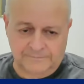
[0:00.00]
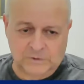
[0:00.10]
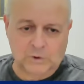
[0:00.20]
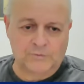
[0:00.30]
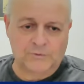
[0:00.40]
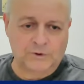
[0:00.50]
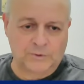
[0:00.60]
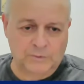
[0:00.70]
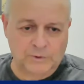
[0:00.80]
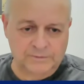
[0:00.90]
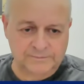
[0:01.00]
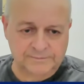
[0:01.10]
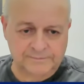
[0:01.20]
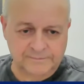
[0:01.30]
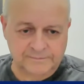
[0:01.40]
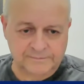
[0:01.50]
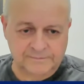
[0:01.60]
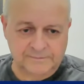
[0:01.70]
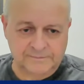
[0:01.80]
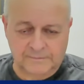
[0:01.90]
go for a war.
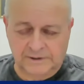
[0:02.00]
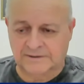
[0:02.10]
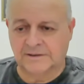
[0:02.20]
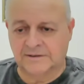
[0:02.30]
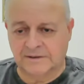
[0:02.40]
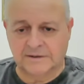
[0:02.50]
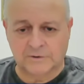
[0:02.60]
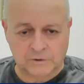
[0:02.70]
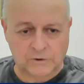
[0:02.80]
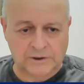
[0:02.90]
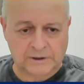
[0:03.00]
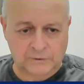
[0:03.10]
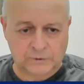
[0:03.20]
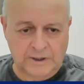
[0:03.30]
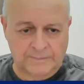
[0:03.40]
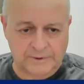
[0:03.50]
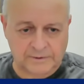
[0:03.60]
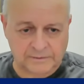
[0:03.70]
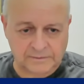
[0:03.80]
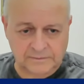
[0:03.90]
But since it's not going to
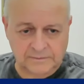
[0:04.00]
happen,